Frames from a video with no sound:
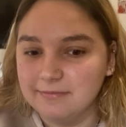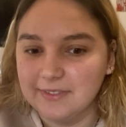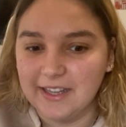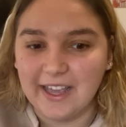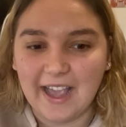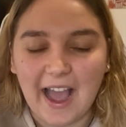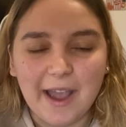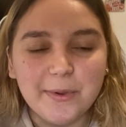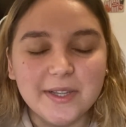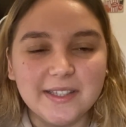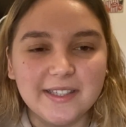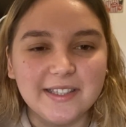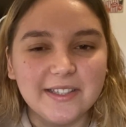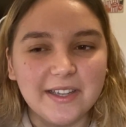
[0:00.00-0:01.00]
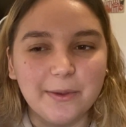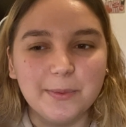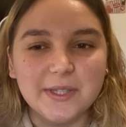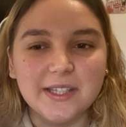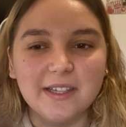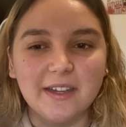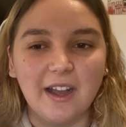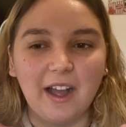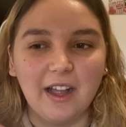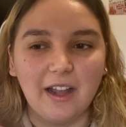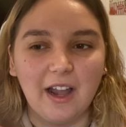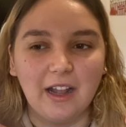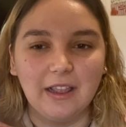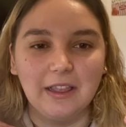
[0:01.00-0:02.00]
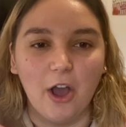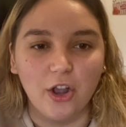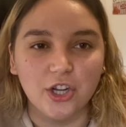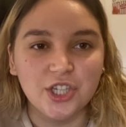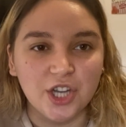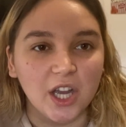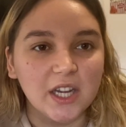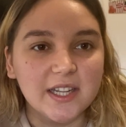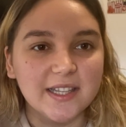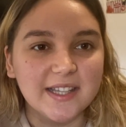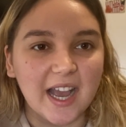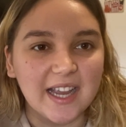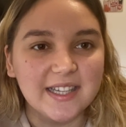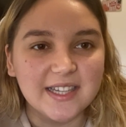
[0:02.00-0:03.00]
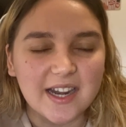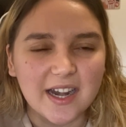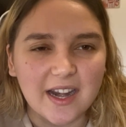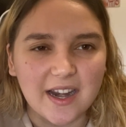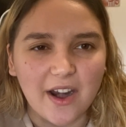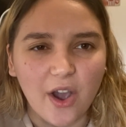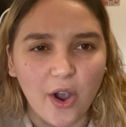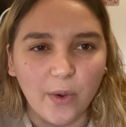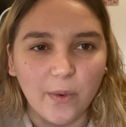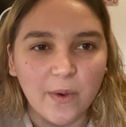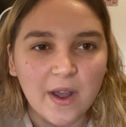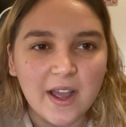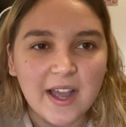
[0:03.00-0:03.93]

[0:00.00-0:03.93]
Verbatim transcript: like I was, it was a, a long shot because I didn't know,